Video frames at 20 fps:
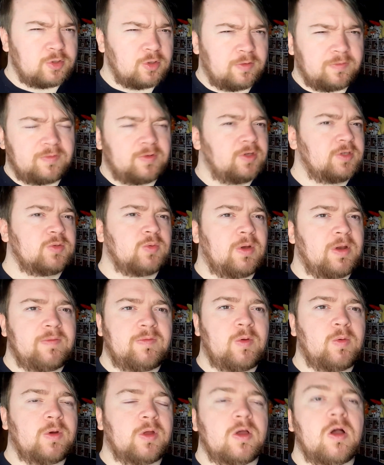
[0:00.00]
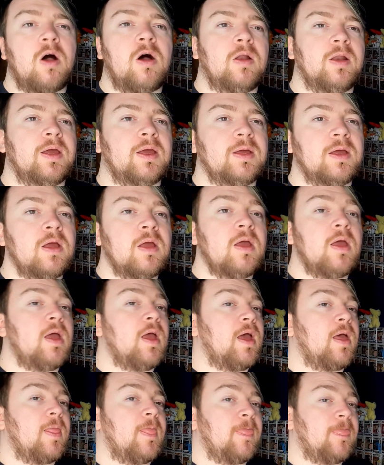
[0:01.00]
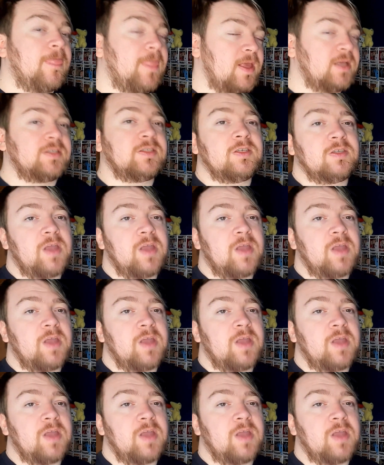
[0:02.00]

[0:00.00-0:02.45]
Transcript: toughness, whatever you want to call it. This